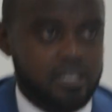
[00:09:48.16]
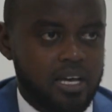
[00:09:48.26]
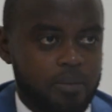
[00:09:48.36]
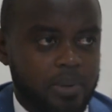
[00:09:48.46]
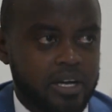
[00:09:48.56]

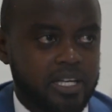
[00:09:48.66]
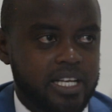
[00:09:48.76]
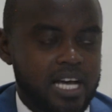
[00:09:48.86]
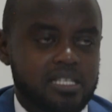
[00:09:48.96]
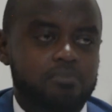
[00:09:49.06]
Apparently
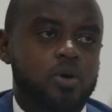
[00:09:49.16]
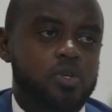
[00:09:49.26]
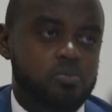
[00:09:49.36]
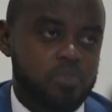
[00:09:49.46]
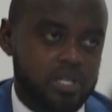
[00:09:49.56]
he has a
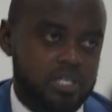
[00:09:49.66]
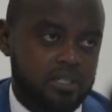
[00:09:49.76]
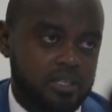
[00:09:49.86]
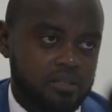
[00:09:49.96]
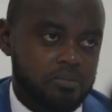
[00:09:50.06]
box
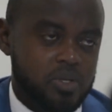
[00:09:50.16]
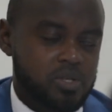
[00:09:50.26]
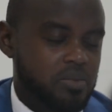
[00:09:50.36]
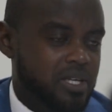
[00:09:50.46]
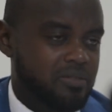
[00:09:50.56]

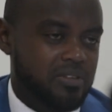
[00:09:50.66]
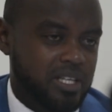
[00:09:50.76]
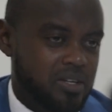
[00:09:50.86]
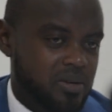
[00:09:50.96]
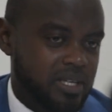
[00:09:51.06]
body
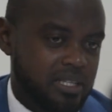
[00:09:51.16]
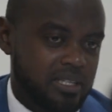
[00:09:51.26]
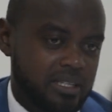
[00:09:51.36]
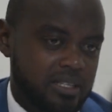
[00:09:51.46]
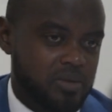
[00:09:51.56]
vehicle. He
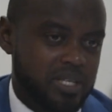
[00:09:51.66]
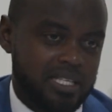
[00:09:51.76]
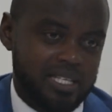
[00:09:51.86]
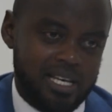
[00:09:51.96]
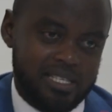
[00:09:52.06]

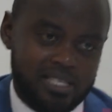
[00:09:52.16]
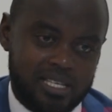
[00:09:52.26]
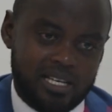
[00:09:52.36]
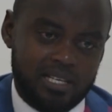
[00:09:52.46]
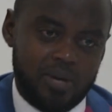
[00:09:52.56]
couldn't tell us
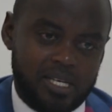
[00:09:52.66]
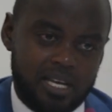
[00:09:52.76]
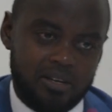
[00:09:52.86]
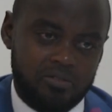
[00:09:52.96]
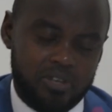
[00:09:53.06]
exactly what
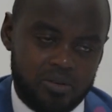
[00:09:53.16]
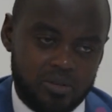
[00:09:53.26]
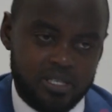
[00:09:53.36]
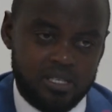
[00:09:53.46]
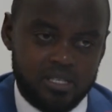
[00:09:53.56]
kind of vehicle
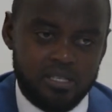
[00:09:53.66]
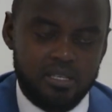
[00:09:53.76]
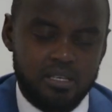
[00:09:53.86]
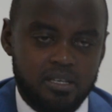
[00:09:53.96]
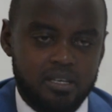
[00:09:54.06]
this is.
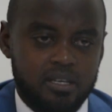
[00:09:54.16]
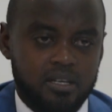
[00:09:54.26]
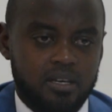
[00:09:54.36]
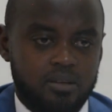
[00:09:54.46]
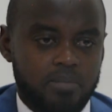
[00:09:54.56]

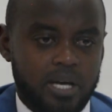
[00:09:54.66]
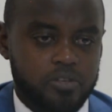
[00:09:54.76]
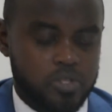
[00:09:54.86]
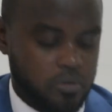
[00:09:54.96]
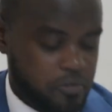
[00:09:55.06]
But
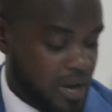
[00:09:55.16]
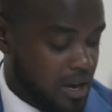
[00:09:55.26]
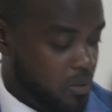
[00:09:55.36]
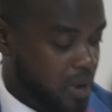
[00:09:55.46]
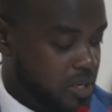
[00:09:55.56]
so
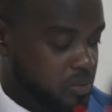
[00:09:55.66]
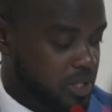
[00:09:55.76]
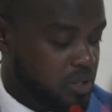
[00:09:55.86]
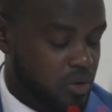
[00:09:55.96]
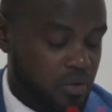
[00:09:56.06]
far, what
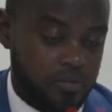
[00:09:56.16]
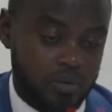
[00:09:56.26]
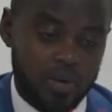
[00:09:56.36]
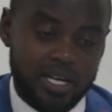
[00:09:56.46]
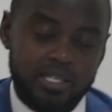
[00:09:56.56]
we know
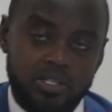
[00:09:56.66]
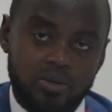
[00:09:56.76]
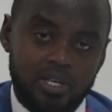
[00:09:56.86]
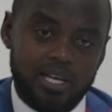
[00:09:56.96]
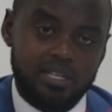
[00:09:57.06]
from what he
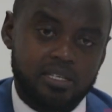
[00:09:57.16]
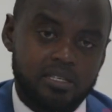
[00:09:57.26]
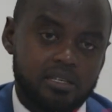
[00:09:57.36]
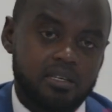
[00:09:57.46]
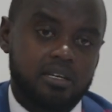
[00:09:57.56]
told
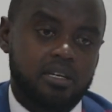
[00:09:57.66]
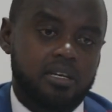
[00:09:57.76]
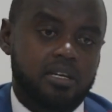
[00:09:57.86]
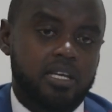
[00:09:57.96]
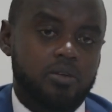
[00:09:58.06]
us
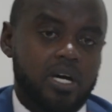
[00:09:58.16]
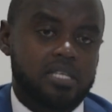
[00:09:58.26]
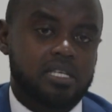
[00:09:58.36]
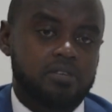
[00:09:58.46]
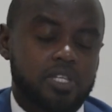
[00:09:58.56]
he
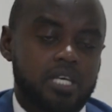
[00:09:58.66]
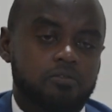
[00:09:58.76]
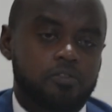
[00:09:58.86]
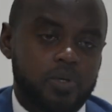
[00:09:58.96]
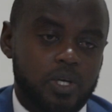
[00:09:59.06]
was giving them
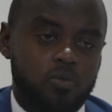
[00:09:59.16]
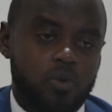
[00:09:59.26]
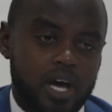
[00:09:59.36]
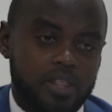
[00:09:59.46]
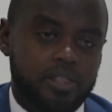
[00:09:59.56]
fuel
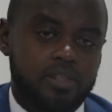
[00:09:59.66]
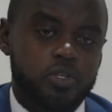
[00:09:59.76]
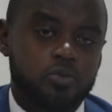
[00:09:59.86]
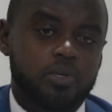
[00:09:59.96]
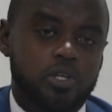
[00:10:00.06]
worth
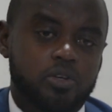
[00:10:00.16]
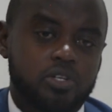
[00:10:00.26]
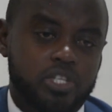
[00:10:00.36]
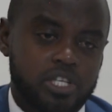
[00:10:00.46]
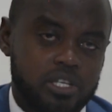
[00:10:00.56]
2 million
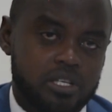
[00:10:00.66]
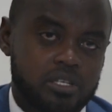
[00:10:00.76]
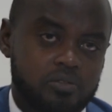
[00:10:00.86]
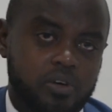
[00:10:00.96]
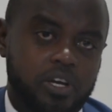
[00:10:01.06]

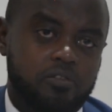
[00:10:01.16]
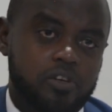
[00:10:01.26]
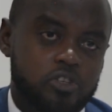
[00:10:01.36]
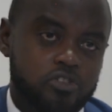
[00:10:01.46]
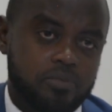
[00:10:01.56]
shillings for
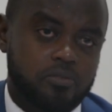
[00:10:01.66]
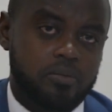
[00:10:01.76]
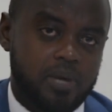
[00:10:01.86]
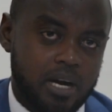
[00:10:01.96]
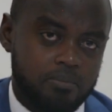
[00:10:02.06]
every trip
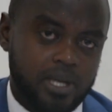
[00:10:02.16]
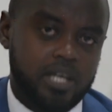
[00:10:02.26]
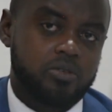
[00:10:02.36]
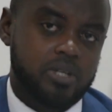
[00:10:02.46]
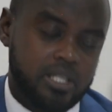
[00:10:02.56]
from
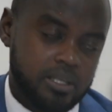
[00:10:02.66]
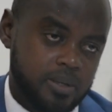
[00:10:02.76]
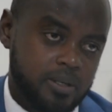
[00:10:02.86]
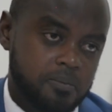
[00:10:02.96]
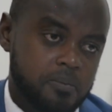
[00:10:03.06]
Kampala to
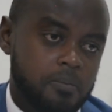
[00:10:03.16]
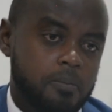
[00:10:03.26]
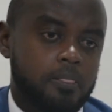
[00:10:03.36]
Uganda.